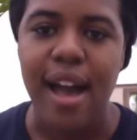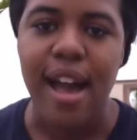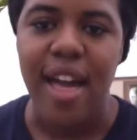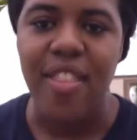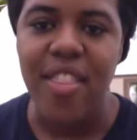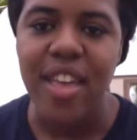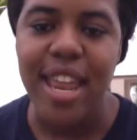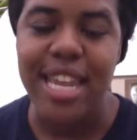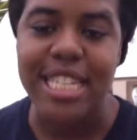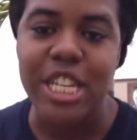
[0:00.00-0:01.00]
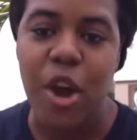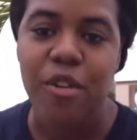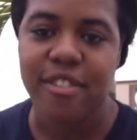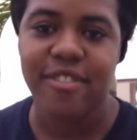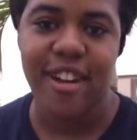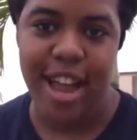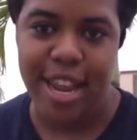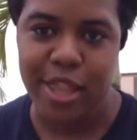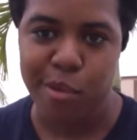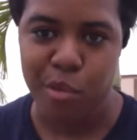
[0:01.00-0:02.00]
And then they need to go and
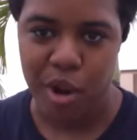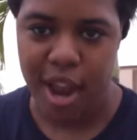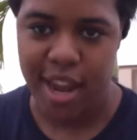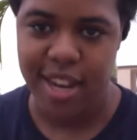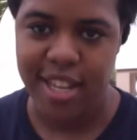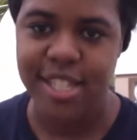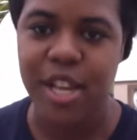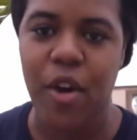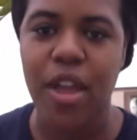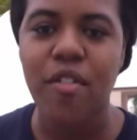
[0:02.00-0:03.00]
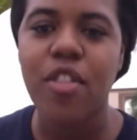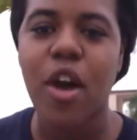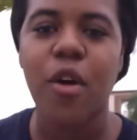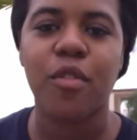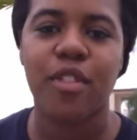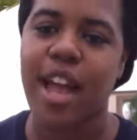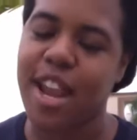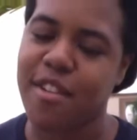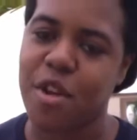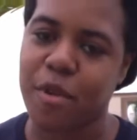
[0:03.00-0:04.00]
find the bride. So even though they
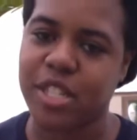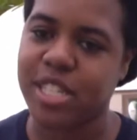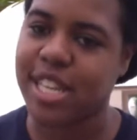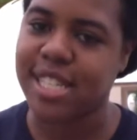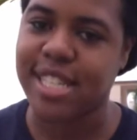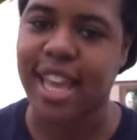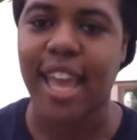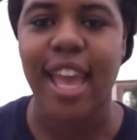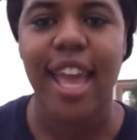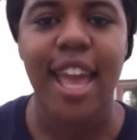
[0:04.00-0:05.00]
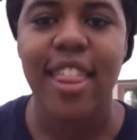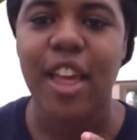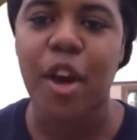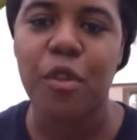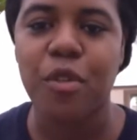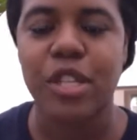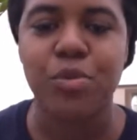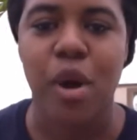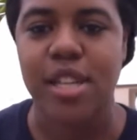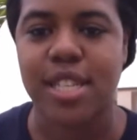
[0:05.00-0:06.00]
kind of know where she is, they go through this
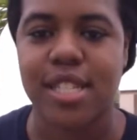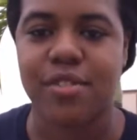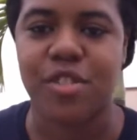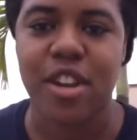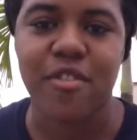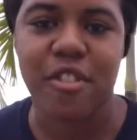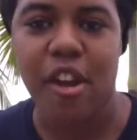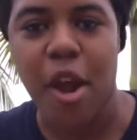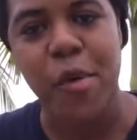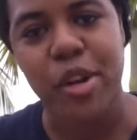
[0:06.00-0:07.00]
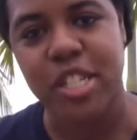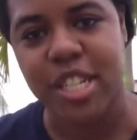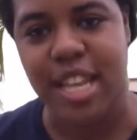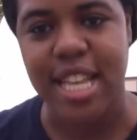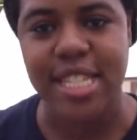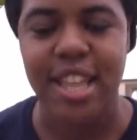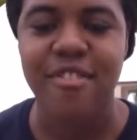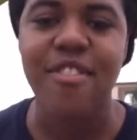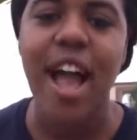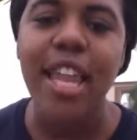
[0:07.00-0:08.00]
process of trying to figure out where she is, and they
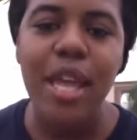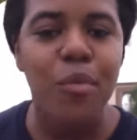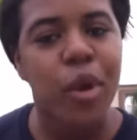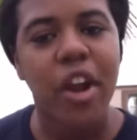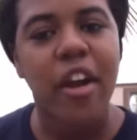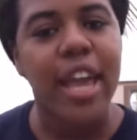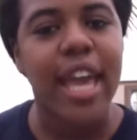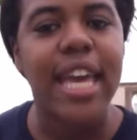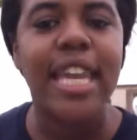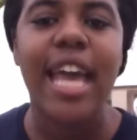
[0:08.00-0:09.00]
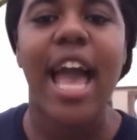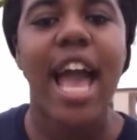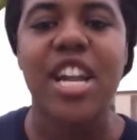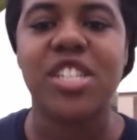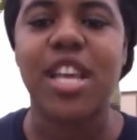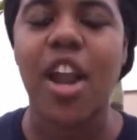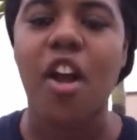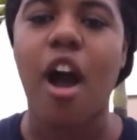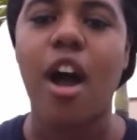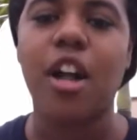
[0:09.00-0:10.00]
finally bring her in, and she's got her
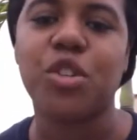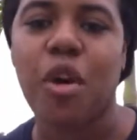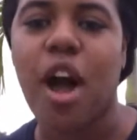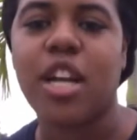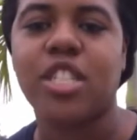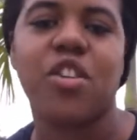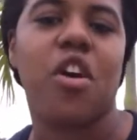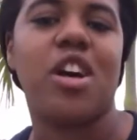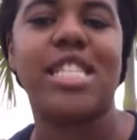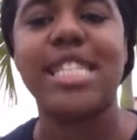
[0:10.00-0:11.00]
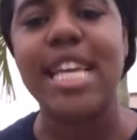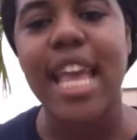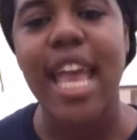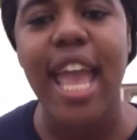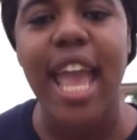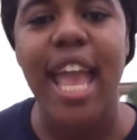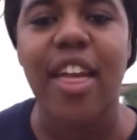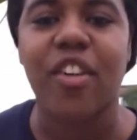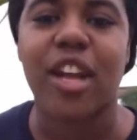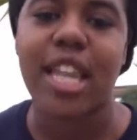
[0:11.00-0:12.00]
entourage, and they're all singing,
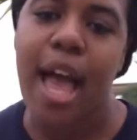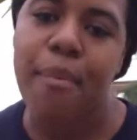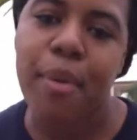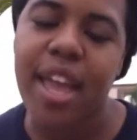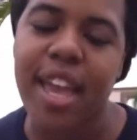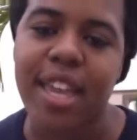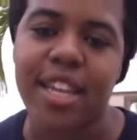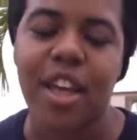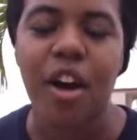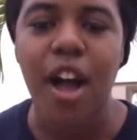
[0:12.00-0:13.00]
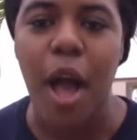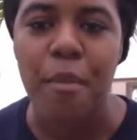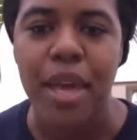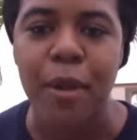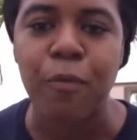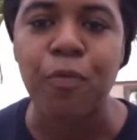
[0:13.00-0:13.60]
and they're clapping, and they all come in.